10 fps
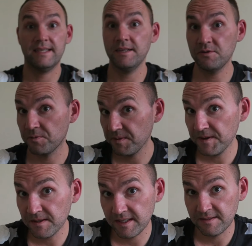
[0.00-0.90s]
I need to
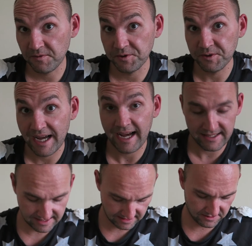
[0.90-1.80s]
reveal this for you
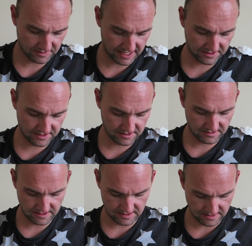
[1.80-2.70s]
guys, otherwise, you
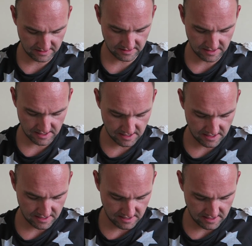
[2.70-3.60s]
know,
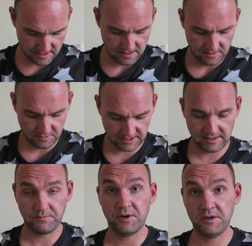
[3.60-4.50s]
what's
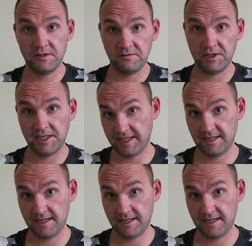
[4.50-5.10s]
the point of it?